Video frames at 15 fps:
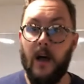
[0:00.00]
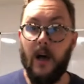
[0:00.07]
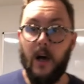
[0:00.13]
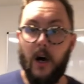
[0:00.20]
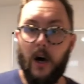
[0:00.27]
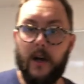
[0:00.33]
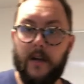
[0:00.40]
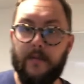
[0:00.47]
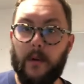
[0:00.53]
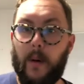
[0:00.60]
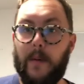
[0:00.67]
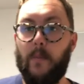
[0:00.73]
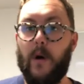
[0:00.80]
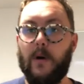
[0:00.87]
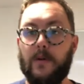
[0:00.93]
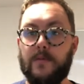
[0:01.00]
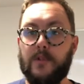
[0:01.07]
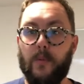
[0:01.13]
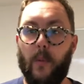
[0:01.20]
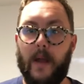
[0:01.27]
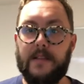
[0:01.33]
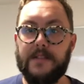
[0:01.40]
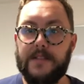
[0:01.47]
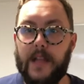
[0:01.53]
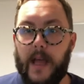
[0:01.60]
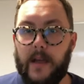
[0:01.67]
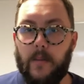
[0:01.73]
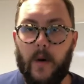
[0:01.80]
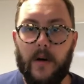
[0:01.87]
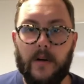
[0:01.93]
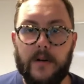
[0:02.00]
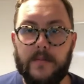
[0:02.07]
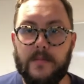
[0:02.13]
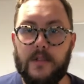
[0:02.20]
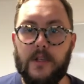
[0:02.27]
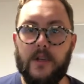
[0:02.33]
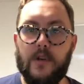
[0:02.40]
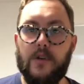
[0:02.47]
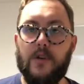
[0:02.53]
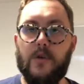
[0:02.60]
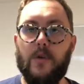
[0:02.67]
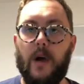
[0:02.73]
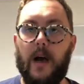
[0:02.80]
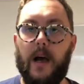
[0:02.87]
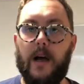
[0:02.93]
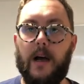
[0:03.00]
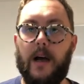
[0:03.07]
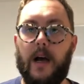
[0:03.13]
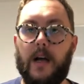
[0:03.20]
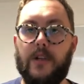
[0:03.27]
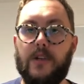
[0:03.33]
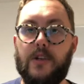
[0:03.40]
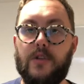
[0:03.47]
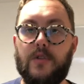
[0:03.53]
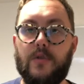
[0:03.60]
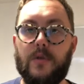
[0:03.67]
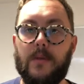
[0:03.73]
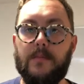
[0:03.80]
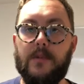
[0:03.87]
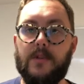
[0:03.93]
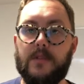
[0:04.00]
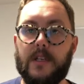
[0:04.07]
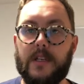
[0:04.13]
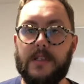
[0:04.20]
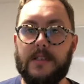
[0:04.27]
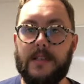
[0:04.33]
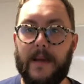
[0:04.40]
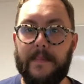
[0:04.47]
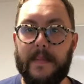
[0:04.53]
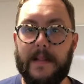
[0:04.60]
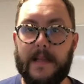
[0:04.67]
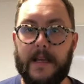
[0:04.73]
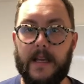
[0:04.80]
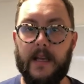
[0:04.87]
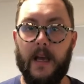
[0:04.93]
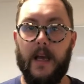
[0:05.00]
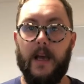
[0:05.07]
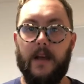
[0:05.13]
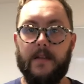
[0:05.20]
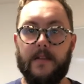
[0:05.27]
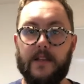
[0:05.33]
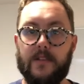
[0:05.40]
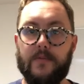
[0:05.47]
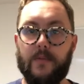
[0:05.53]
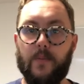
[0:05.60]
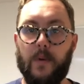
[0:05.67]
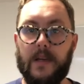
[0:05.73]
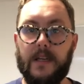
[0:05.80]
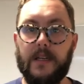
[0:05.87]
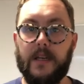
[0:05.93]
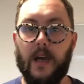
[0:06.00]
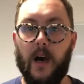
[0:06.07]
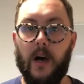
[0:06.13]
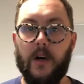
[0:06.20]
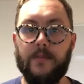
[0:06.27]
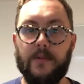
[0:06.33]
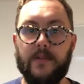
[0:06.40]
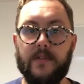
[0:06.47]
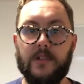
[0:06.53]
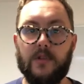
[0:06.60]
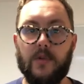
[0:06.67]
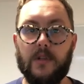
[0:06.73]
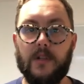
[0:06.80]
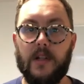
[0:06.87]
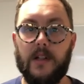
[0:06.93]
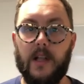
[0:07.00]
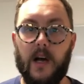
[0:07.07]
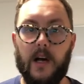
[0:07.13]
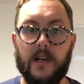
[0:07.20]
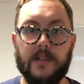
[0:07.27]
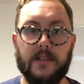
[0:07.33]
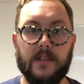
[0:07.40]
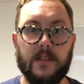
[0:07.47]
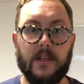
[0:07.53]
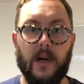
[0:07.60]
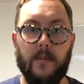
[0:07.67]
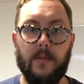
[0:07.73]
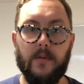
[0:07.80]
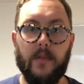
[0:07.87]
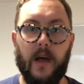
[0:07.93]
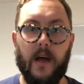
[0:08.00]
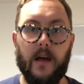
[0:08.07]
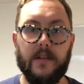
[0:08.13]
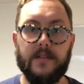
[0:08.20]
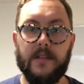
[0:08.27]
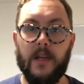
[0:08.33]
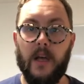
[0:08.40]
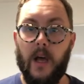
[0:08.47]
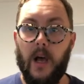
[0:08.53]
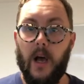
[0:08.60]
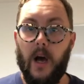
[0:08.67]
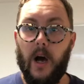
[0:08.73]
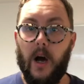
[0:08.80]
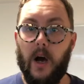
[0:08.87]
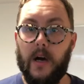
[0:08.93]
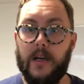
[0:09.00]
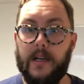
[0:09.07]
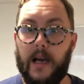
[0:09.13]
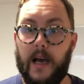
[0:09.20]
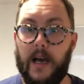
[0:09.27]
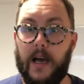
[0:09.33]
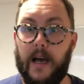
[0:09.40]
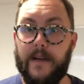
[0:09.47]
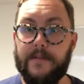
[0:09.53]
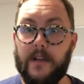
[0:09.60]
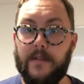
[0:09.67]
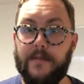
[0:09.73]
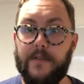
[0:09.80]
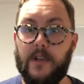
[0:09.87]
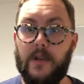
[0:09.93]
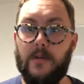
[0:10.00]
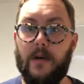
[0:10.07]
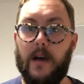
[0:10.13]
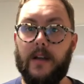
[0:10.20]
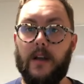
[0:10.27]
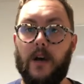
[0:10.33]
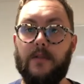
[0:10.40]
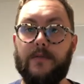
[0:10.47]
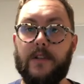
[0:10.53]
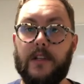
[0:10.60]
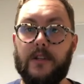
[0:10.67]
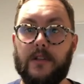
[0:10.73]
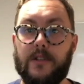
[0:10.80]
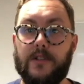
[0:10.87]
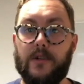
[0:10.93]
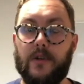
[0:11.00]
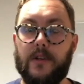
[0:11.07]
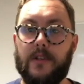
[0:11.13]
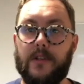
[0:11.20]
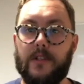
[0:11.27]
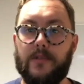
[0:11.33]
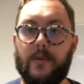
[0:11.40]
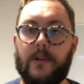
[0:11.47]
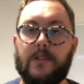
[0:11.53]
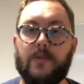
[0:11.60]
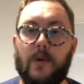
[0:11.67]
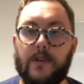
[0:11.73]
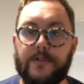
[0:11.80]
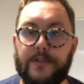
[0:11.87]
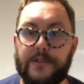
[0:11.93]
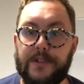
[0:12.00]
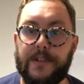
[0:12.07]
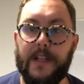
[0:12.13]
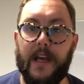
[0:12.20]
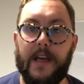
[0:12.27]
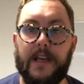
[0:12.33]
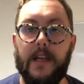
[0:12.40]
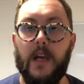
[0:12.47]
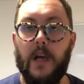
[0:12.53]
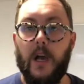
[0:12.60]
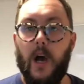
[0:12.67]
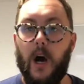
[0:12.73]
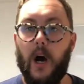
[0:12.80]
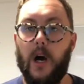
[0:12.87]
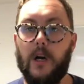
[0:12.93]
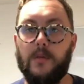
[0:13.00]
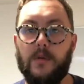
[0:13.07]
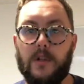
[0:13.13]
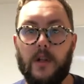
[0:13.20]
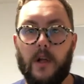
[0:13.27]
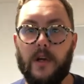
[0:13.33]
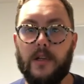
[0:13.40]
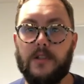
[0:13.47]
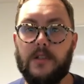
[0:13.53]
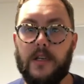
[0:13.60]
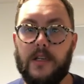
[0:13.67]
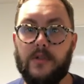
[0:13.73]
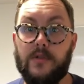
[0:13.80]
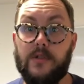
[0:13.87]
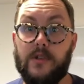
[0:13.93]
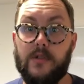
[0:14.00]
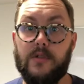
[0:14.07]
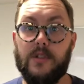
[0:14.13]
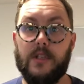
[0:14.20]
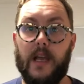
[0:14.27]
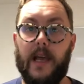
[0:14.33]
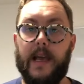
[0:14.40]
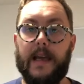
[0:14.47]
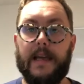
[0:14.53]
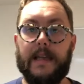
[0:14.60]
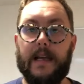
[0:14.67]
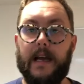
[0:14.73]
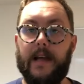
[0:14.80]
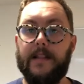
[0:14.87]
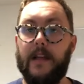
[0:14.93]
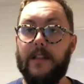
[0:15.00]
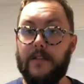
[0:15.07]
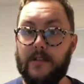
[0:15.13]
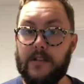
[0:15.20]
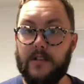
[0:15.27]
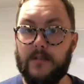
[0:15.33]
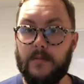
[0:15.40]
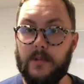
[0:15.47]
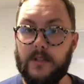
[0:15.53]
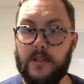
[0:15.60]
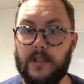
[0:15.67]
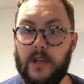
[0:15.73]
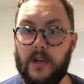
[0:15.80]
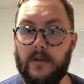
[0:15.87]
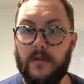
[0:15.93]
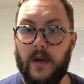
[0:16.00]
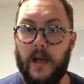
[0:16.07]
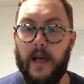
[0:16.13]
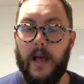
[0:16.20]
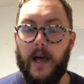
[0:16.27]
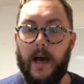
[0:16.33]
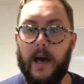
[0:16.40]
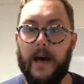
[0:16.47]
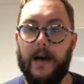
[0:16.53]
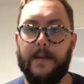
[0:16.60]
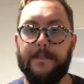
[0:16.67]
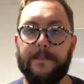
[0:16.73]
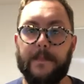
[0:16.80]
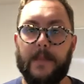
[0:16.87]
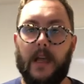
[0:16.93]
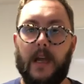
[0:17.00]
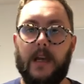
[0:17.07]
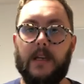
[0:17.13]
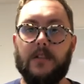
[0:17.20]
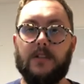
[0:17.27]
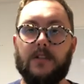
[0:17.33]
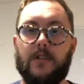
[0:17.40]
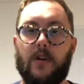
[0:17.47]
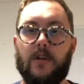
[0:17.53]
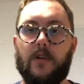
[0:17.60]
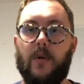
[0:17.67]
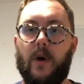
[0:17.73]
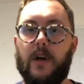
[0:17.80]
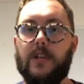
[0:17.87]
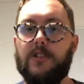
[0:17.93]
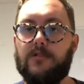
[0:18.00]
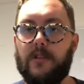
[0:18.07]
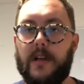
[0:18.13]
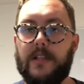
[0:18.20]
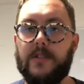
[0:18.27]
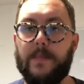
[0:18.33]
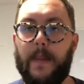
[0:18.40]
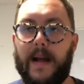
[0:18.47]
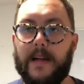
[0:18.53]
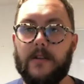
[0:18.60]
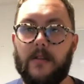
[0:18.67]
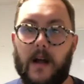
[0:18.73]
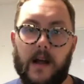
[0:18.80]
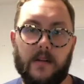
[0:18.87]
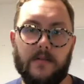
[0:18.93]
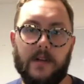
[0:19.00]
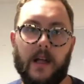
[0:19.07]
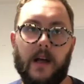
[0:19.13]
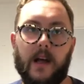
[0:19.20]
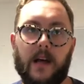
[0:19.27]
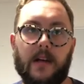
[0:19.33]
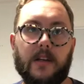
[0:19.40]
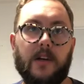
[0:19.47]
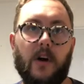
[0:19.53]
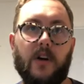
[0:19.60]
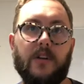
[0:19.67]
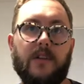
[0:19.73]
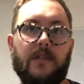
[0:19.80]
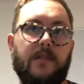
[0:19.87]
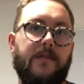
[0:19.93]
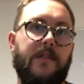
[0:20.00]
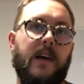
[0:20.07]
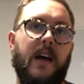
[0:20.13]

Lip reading: Hi everyone, welcome to Wednesday. Welcome to a new music assembly this week. I hope you've enjoyed the last couple that I have done for you, and hopefully you'll enjoy this one as well. So today I would like to introduce another instrument to you. It's got quite a strange background, kind of